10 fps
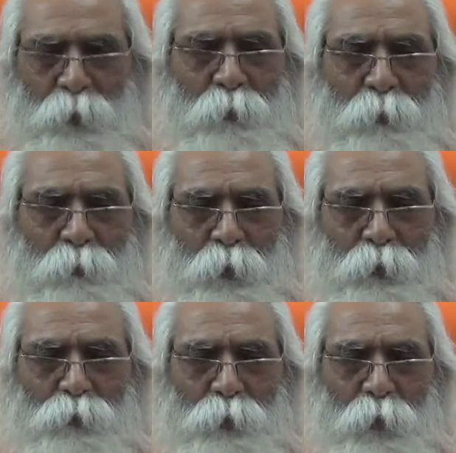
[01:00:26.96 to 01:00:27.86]
November
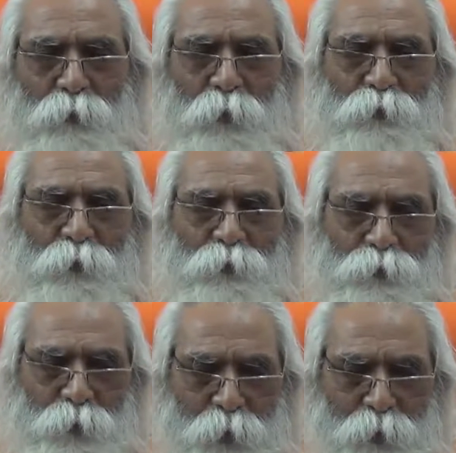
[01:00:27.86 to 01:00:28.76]

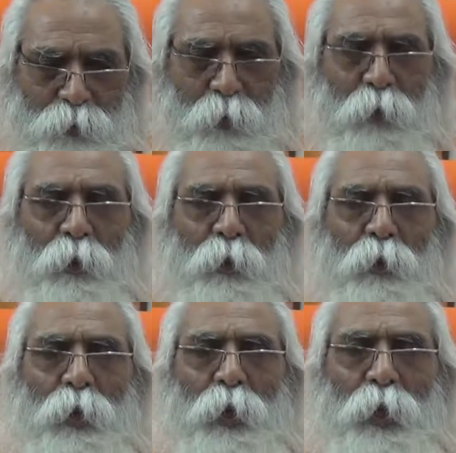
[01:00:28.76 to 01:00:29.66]
2016.
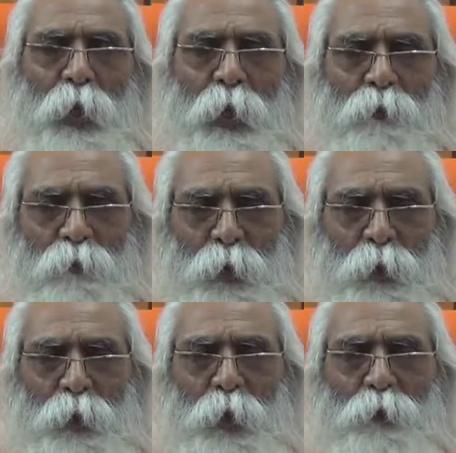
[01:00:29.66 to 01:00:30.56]
And I am
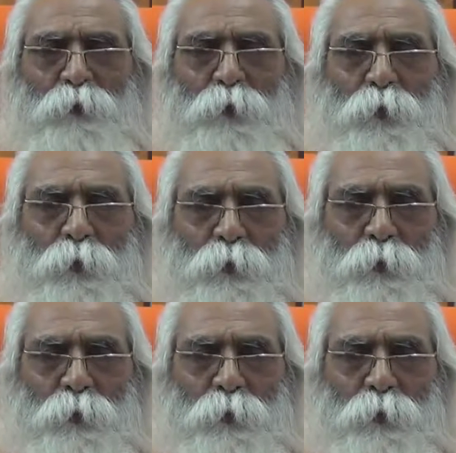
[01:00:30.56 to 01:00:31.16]
very grateful